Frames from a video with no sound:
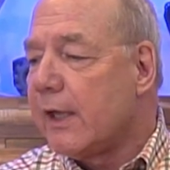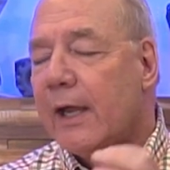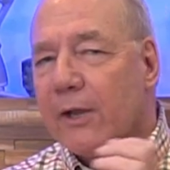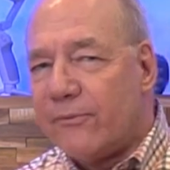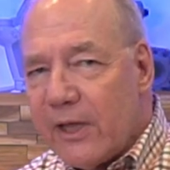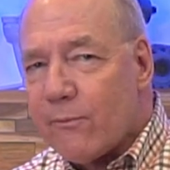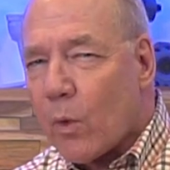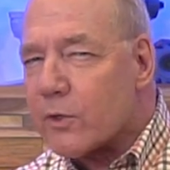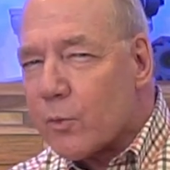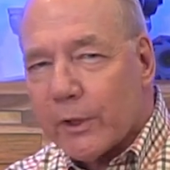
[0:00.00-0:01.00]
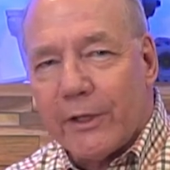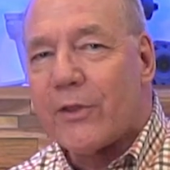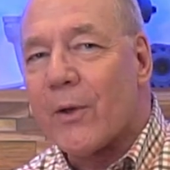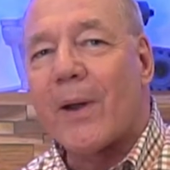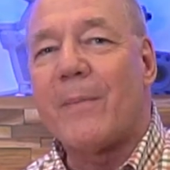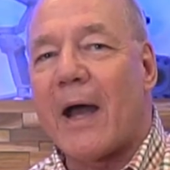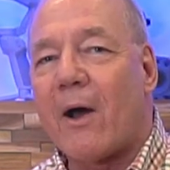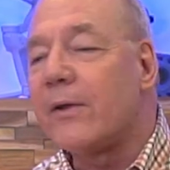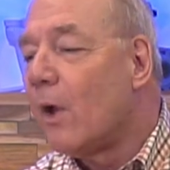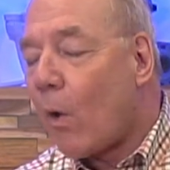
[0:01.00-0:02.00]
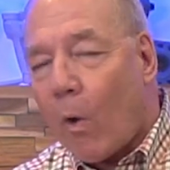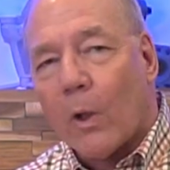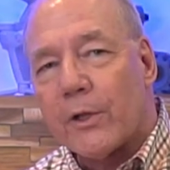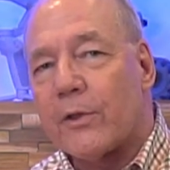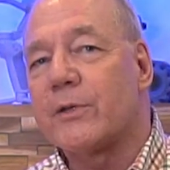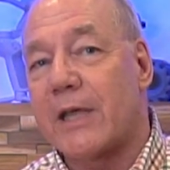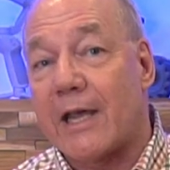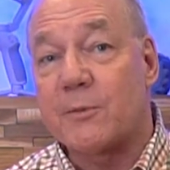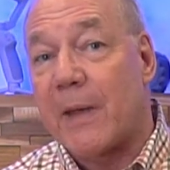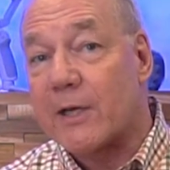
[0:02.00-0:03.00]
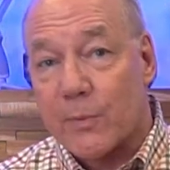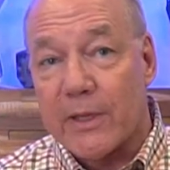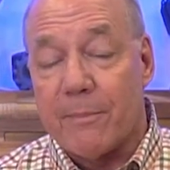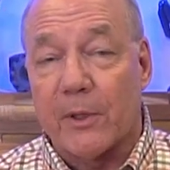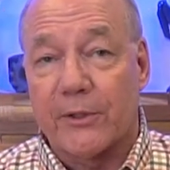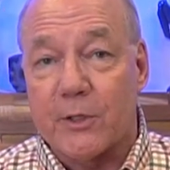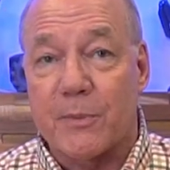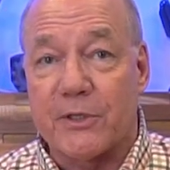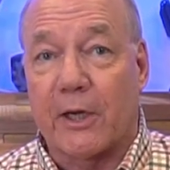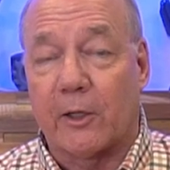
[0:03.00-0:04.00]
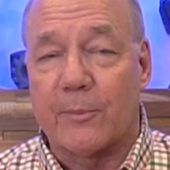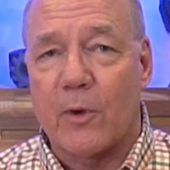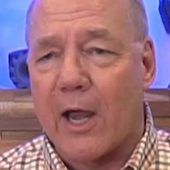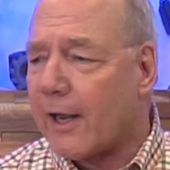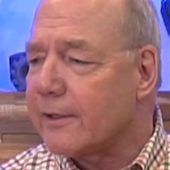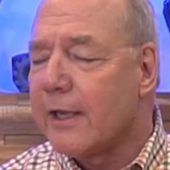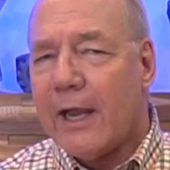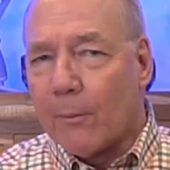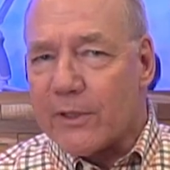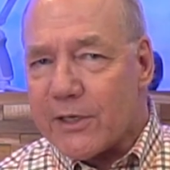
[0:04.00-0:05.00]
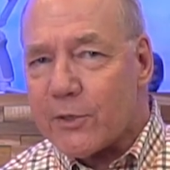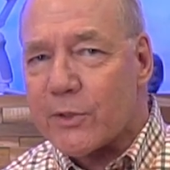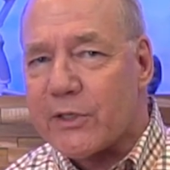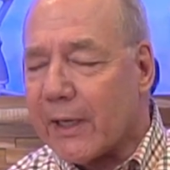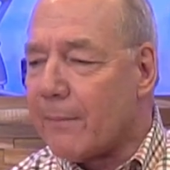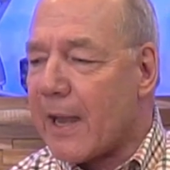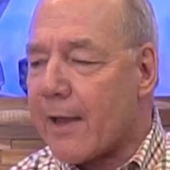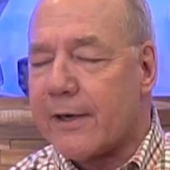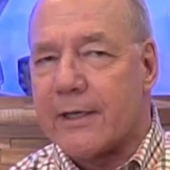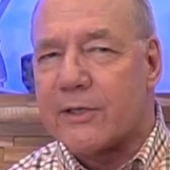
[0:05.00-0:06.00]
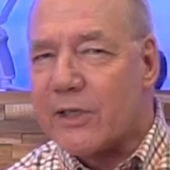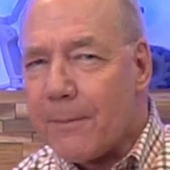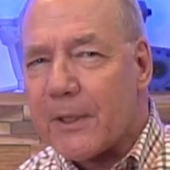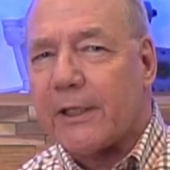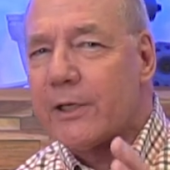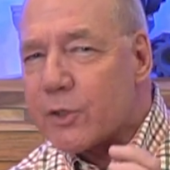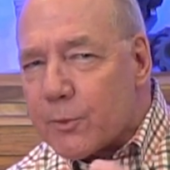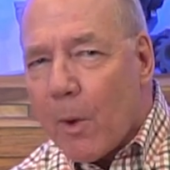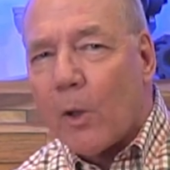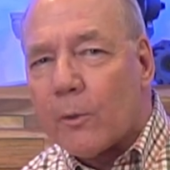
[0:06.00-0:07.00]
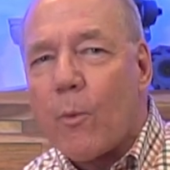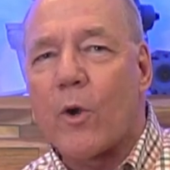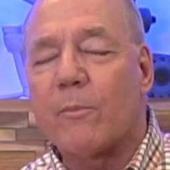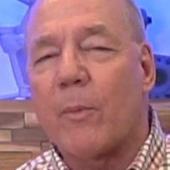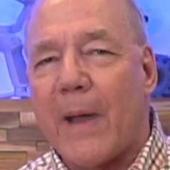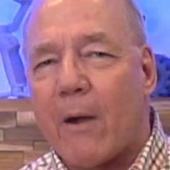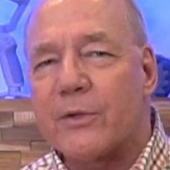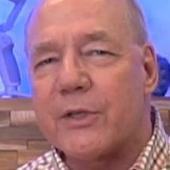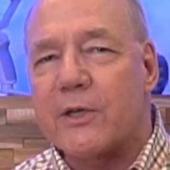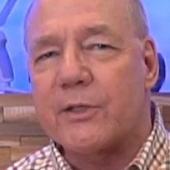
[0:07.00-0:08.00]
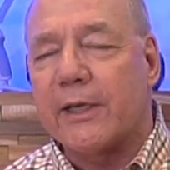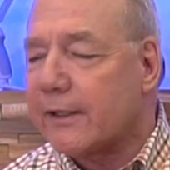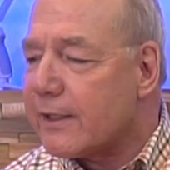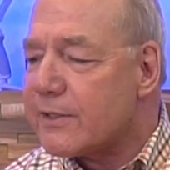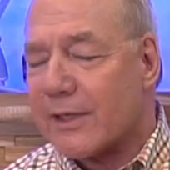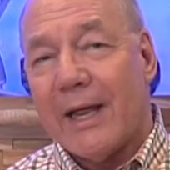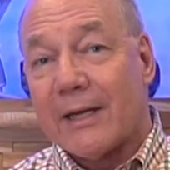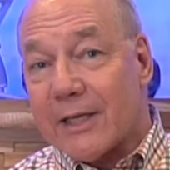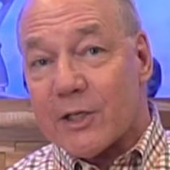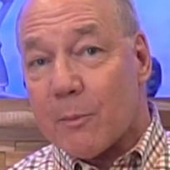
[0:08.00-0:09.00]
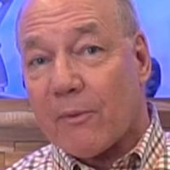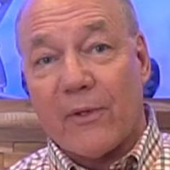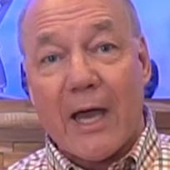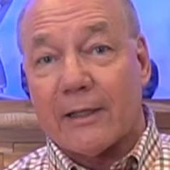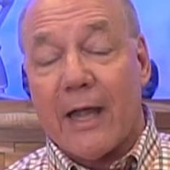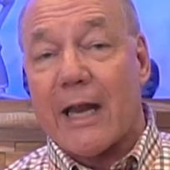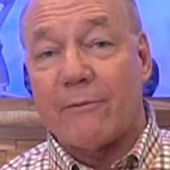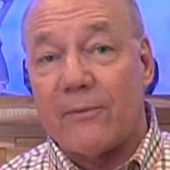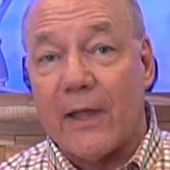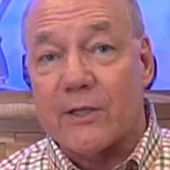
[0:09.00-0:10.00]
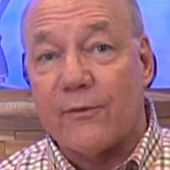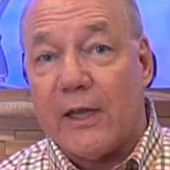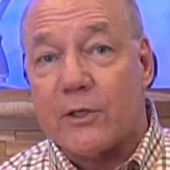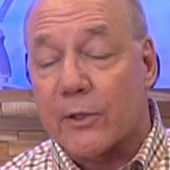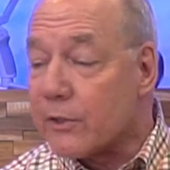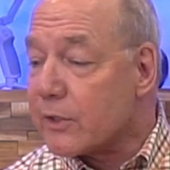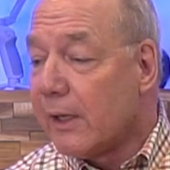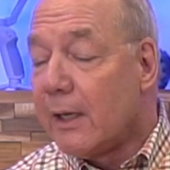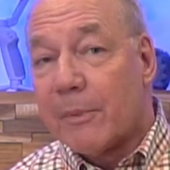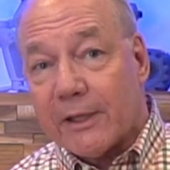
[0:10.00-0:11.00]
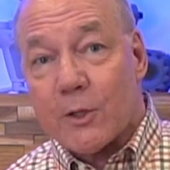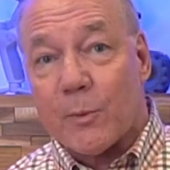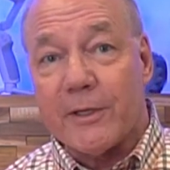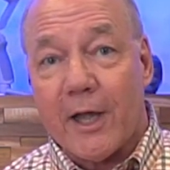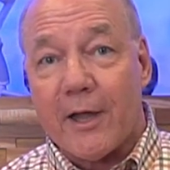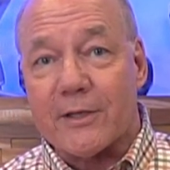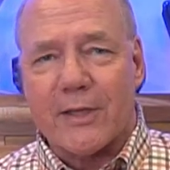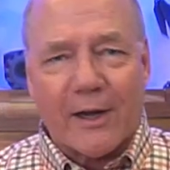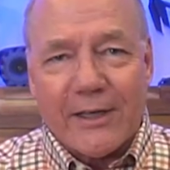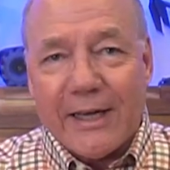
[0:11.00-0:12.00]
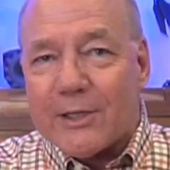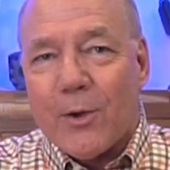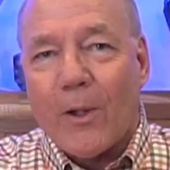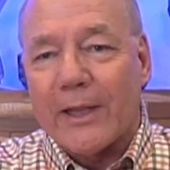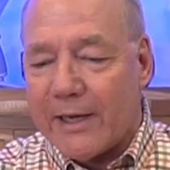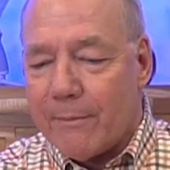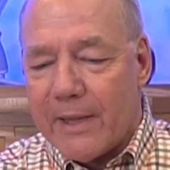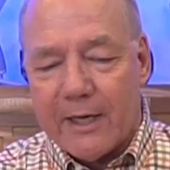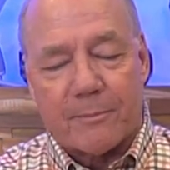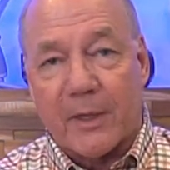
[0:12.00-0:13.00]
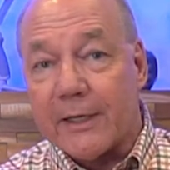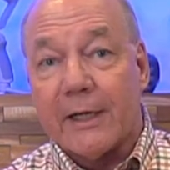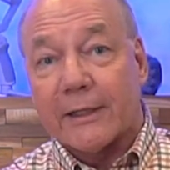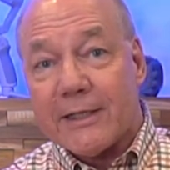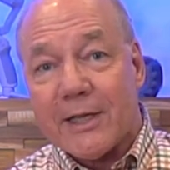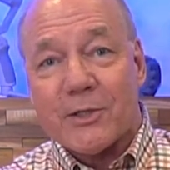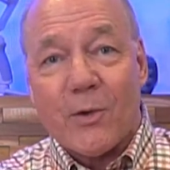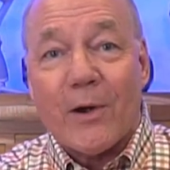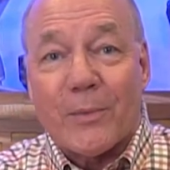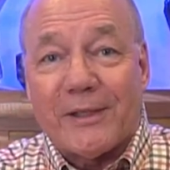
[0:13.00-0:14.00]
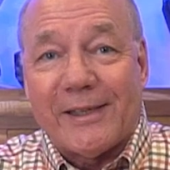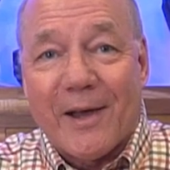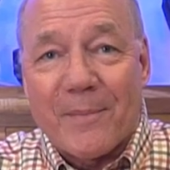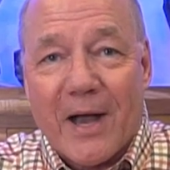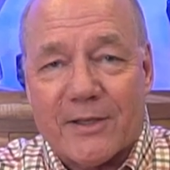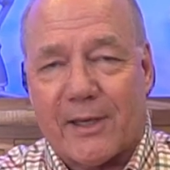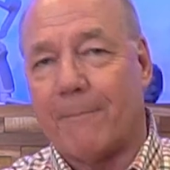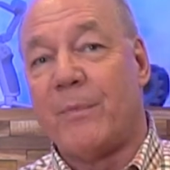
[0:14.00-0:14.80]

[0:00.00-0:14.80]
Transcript: And Vevor's really thought about all of those aspects when they built this particular product. And what's interesting about it is typically a smaller portable power station like this doesn't provide a lot of advanced features, but this one does. And I'll get into all that in a minute, but let's get started with the unboxing.